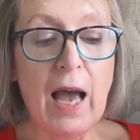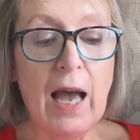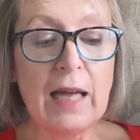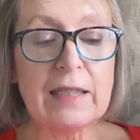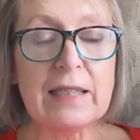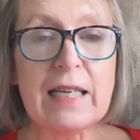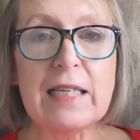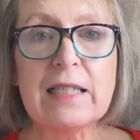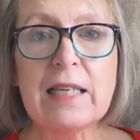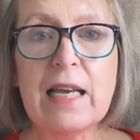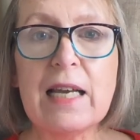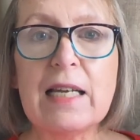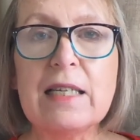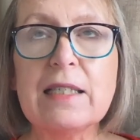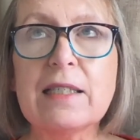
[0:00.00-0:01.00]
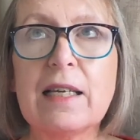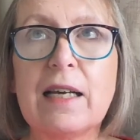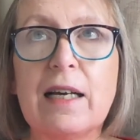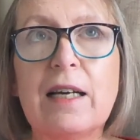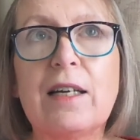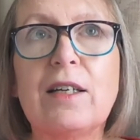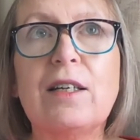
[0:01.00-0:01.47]
And this is
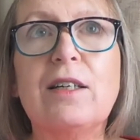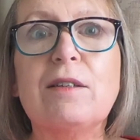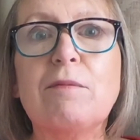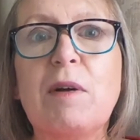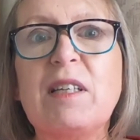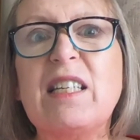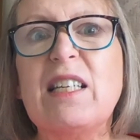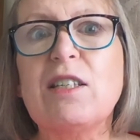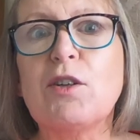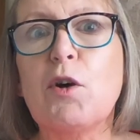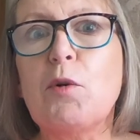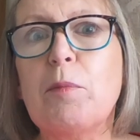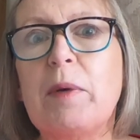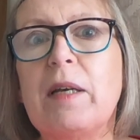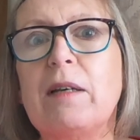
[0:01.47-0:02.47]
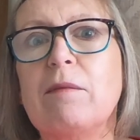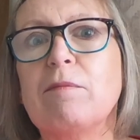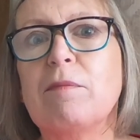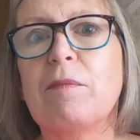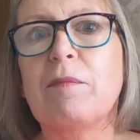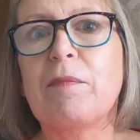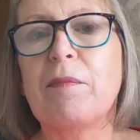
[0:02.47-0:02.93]
a dystopian
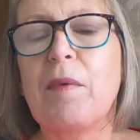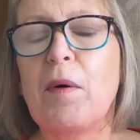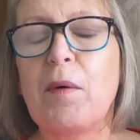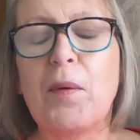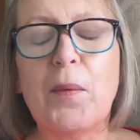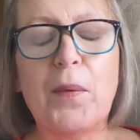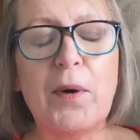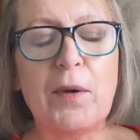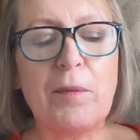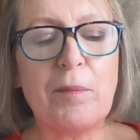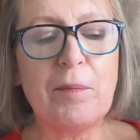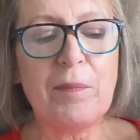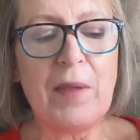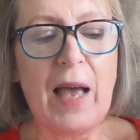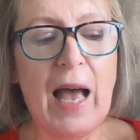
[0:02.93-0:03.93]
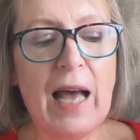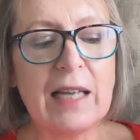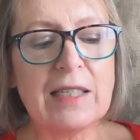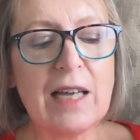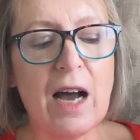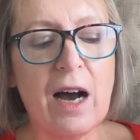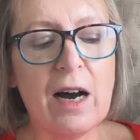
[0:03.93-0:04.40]
one,
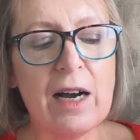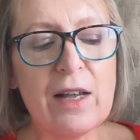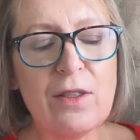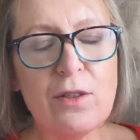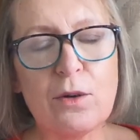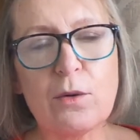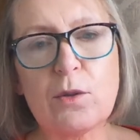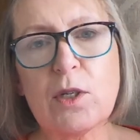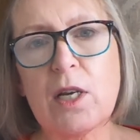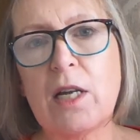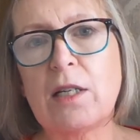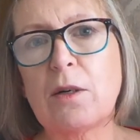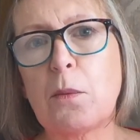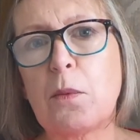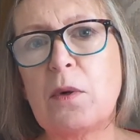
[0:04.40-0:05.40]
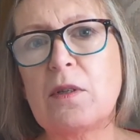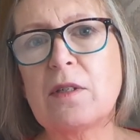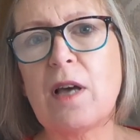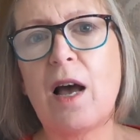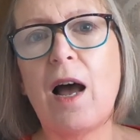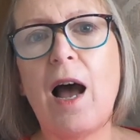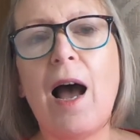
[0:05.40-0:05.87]
and I thought it
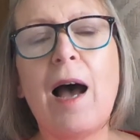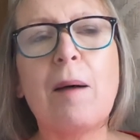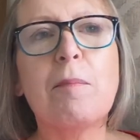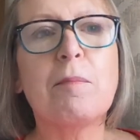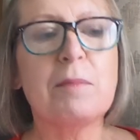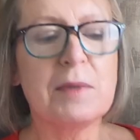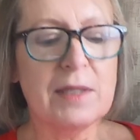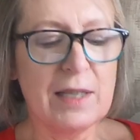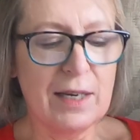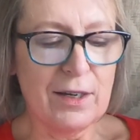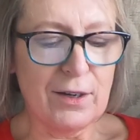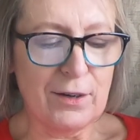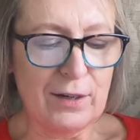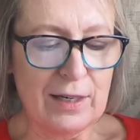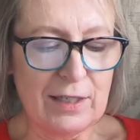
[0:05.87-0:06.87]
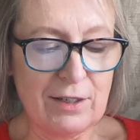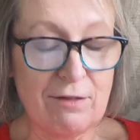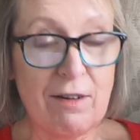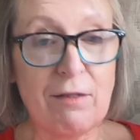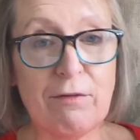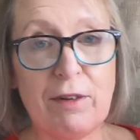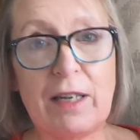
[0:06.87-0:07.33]
was absolutely
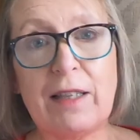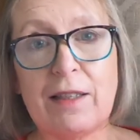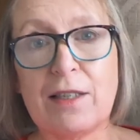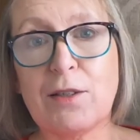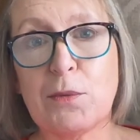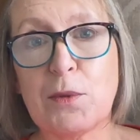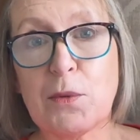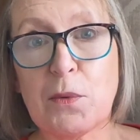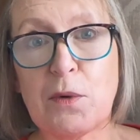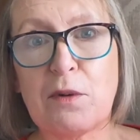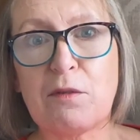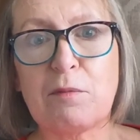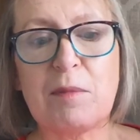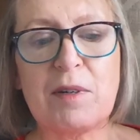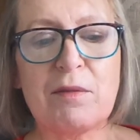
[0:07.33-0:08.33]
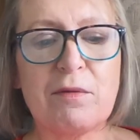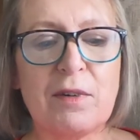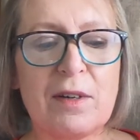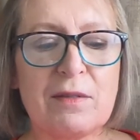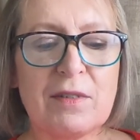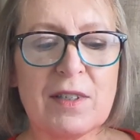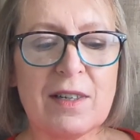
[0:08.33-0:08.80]
terrific. This was one of my
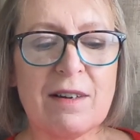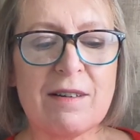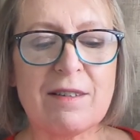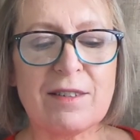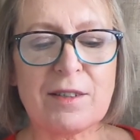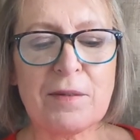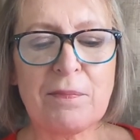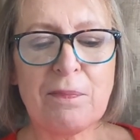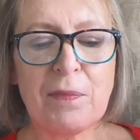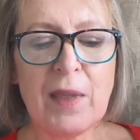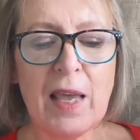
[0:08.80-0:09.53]
5 stars.